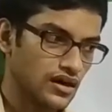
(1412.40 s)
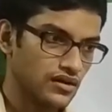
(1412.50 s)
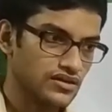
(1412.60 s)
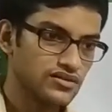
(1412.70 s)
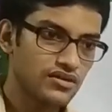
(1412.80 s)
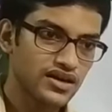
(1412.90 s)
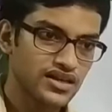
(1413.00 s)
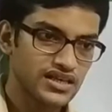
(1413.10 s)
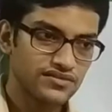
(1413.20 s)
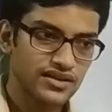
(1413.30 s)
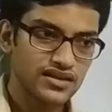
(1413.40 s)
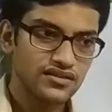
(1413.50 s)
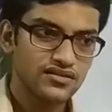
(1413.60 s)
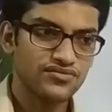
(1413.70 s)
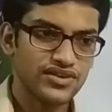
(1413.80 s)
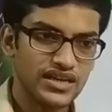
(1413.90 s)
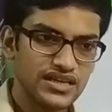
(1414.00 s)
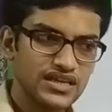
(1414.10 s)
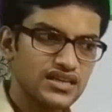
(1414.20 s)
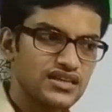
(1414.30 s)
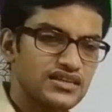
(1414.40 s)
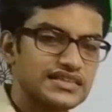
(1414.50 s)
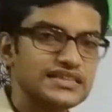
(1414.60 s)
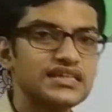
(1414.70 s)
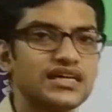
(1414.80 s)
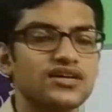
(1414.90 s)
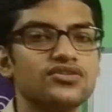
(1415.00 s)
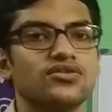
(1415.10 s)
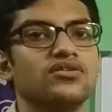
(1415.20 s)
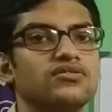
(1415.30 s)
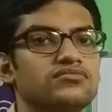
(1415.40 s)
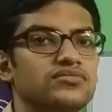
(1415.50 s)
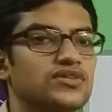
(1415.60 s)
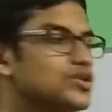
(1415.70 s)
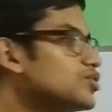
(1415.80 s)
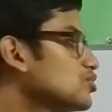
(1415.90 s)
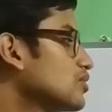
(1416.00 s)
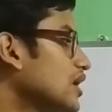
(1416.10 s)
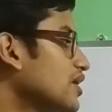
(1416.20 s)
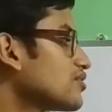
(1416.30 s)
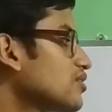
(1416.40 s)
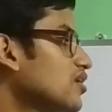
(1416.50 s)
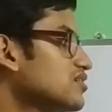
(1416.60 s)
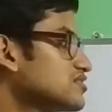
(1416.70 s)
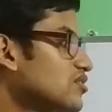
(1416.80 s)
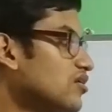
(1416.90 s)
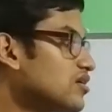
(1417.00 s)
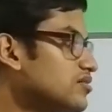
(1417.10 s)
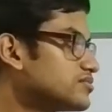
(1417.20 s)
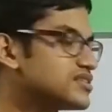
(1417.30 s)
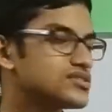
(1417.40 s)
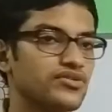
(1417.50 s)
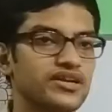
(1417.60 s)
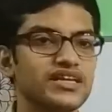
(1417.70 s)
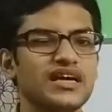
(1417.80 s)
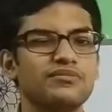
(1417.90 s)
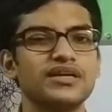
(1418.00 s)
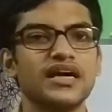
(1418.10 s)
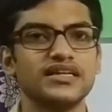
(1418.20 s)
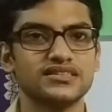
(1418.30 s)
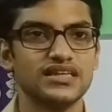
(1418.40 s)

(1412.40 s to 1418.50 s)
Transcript: you are given very little control to control all of these 20 APIs.